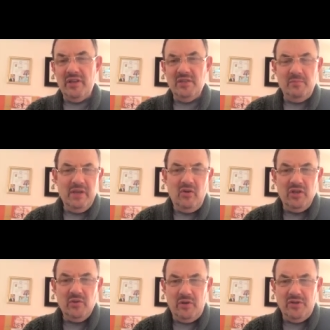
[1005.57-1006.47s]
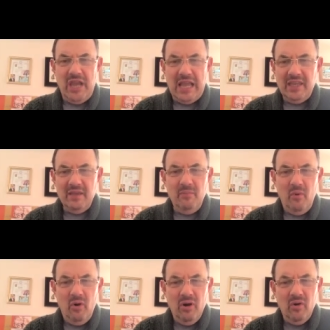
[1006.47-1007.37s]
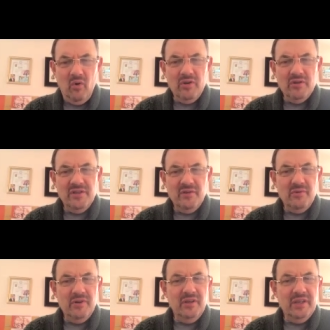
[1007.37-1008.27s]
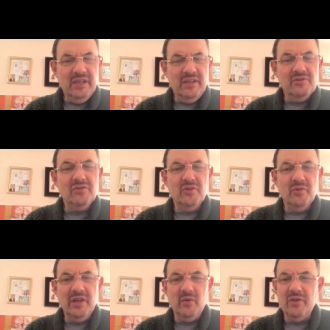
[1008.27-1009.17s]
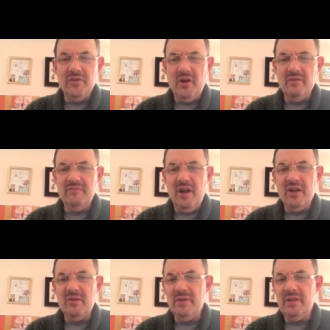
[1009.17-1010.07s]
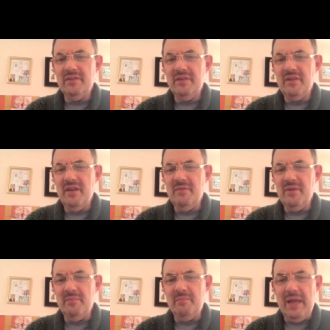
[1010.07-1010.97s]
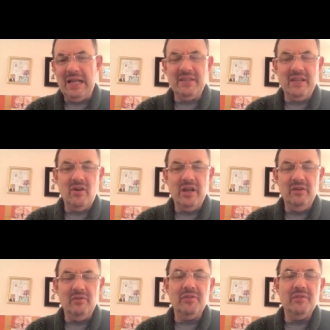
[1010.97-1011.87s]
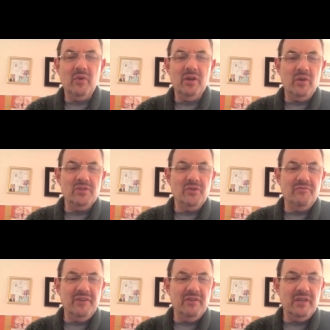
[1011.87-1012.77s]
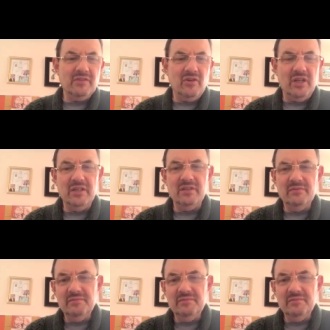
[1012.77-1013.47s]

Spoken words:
Is it because we're checking more, or is there really an issue here with our environment impacting our health? What's your feelings on it?